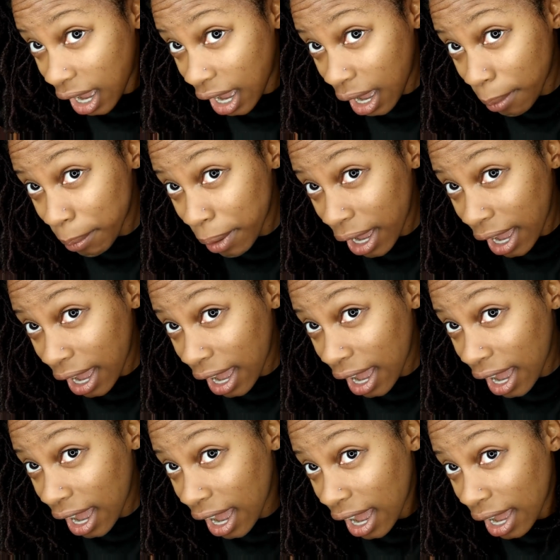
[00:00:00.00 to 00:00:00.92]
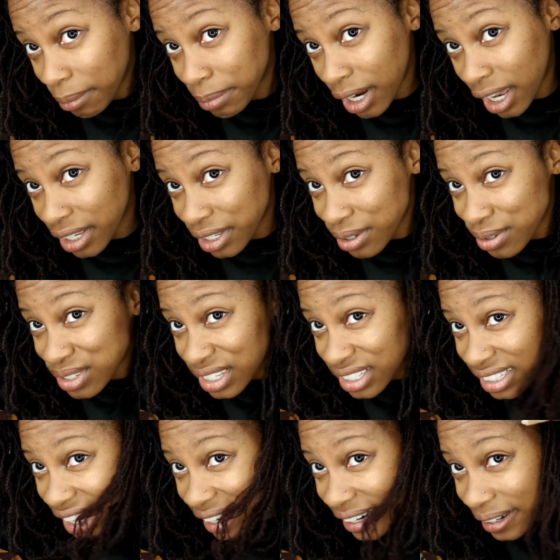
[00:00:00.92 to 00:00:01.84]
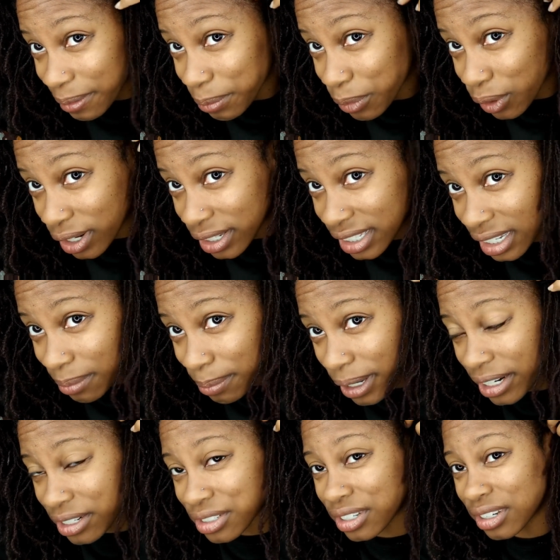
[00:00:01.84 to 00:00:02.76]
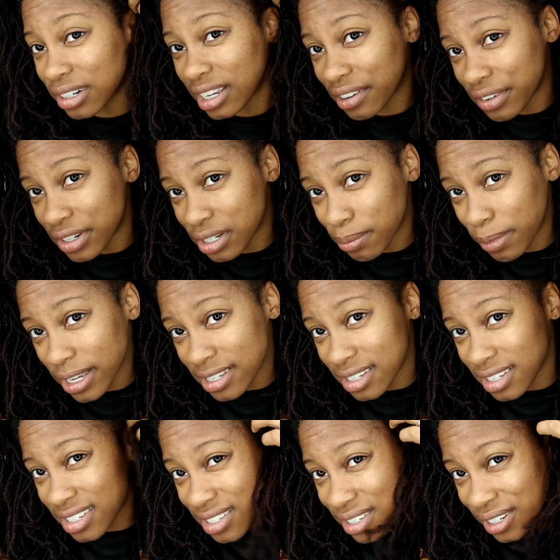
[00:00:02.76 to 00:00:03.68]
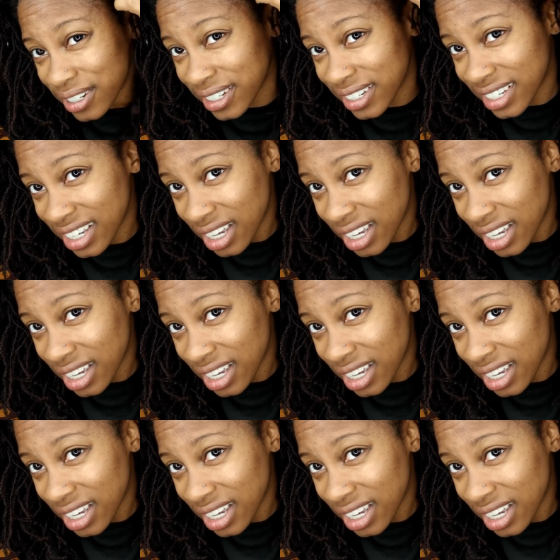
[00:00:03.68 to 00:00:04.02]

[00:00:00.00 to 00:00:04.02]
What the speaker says: I'm not using that anymore. I think I'm actually gonna give it to my sister.